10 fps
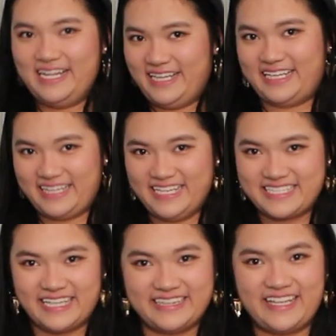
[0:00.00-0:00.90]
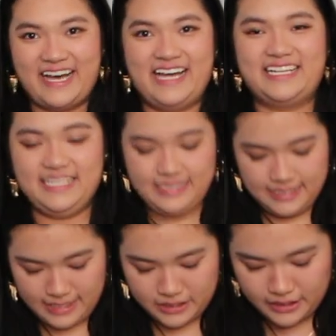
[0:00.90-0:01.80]
I like these a lot. This
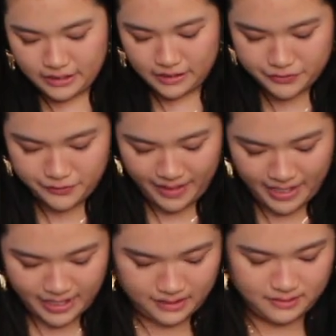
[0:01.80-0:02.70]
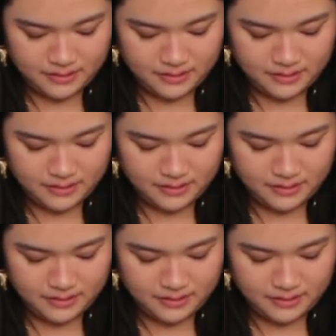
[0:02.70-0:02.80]
is actually not too bad.